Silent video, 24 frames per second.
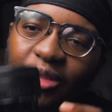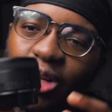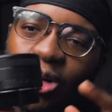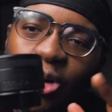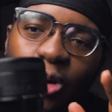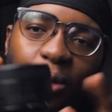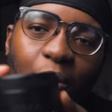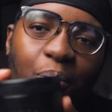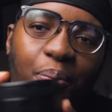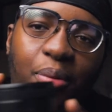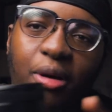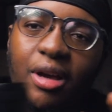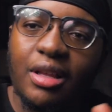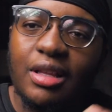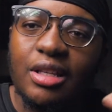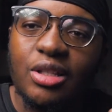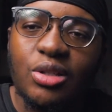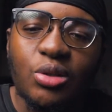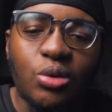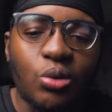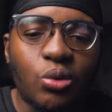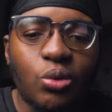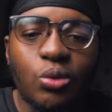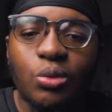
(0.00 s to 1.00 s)
compare the
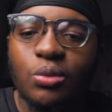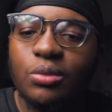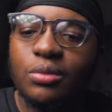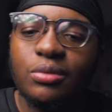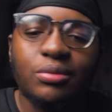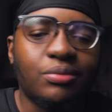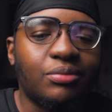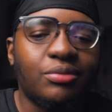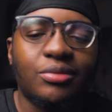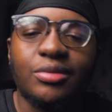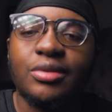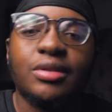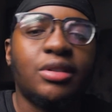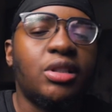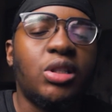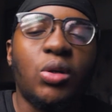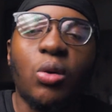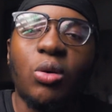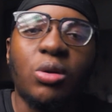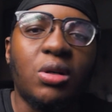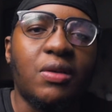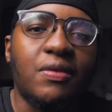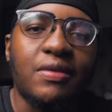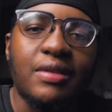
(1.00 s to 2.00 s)
two, you
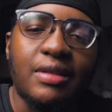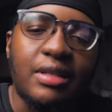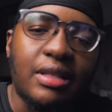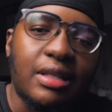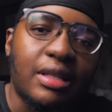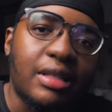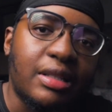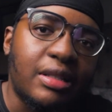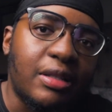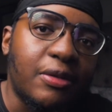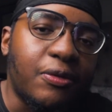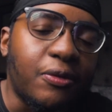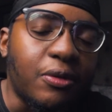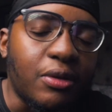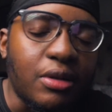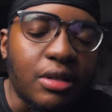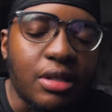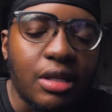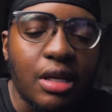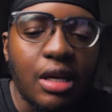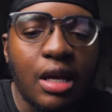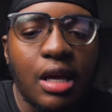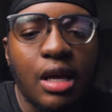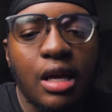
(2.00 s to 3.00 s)
won't even see the
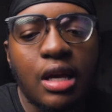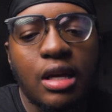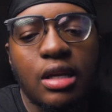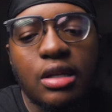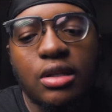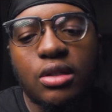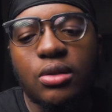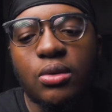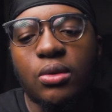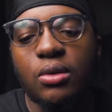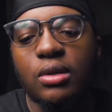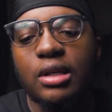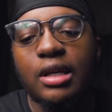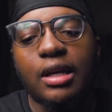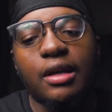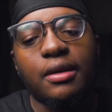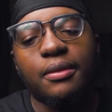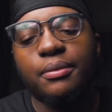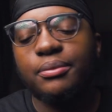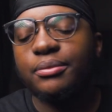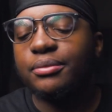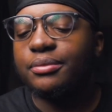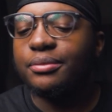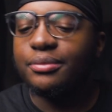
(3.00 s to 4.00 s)
difference. So yeah,
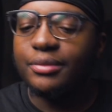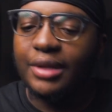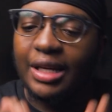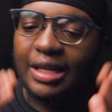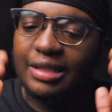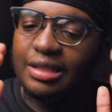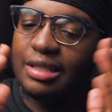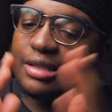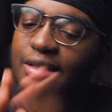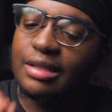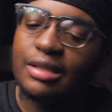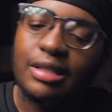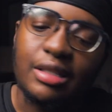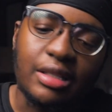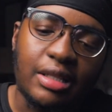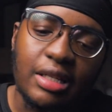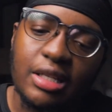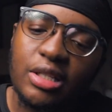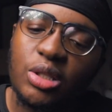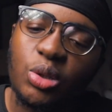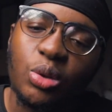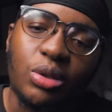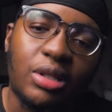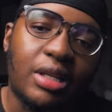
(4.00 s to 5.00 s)
I just
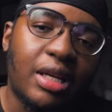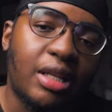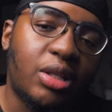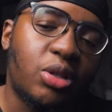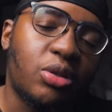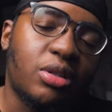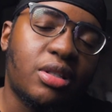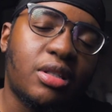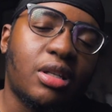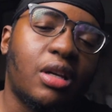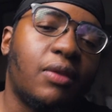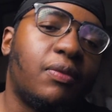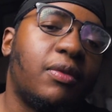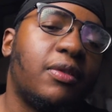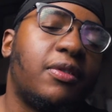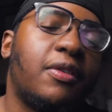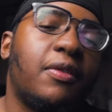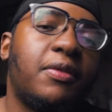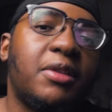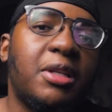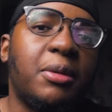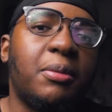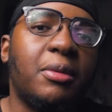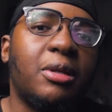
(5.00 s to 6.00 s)
suggest you get yourself a
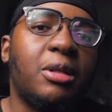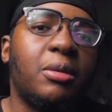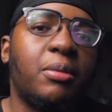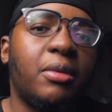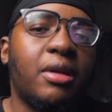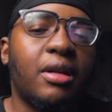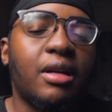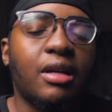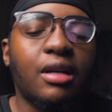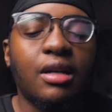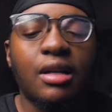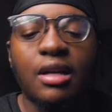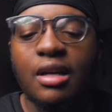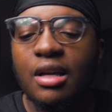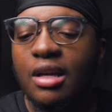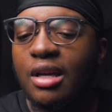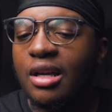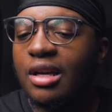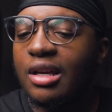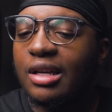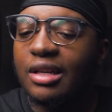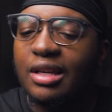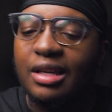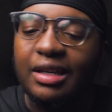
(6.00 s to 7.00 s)
50mm. You
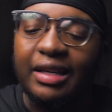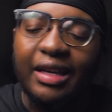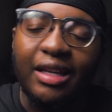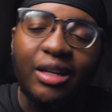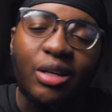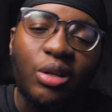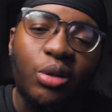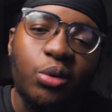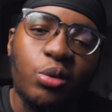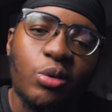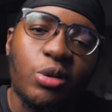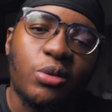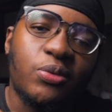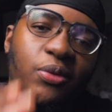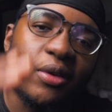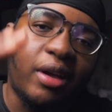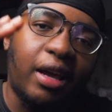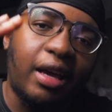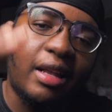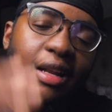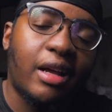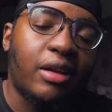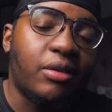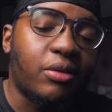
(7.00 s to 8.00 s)
can get it used for
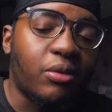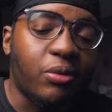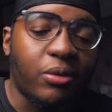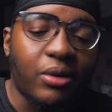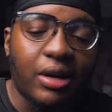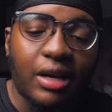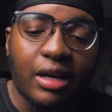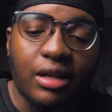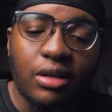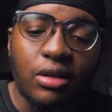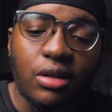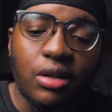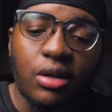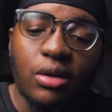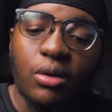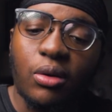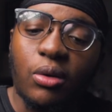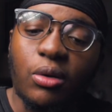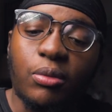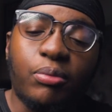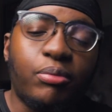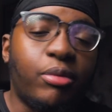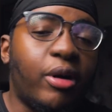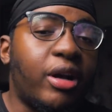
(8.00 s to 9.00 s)
800 rand
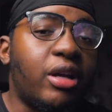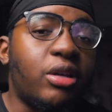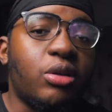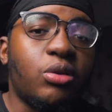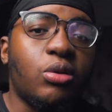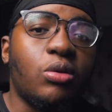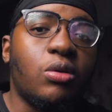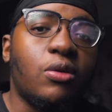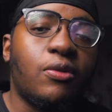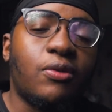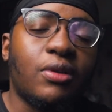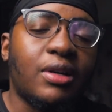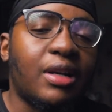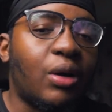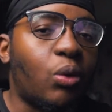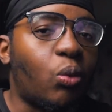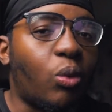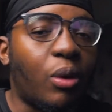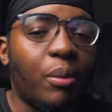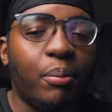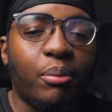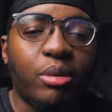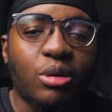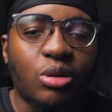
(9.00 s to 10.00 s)
or brand new for like
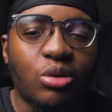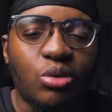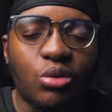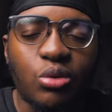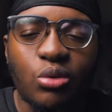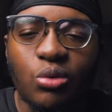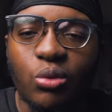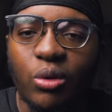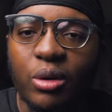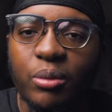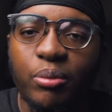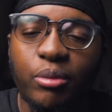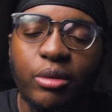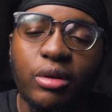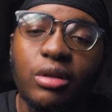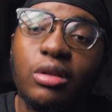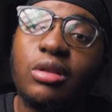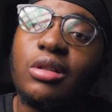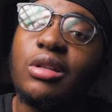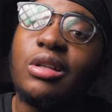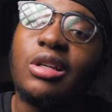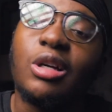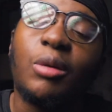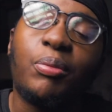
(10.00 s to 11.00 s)
1.2,
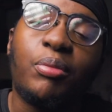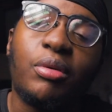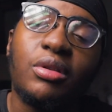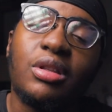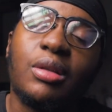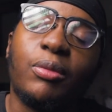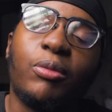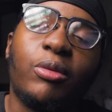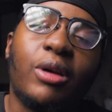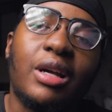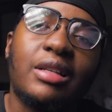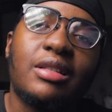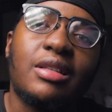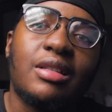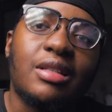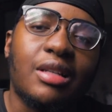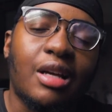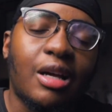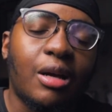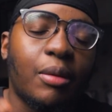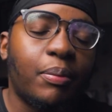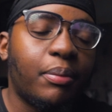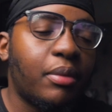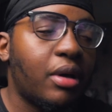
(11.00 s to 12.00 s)
1.3. I'll put the prices
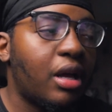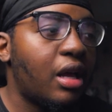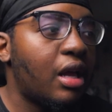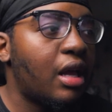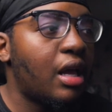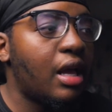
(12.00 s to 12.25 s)
up.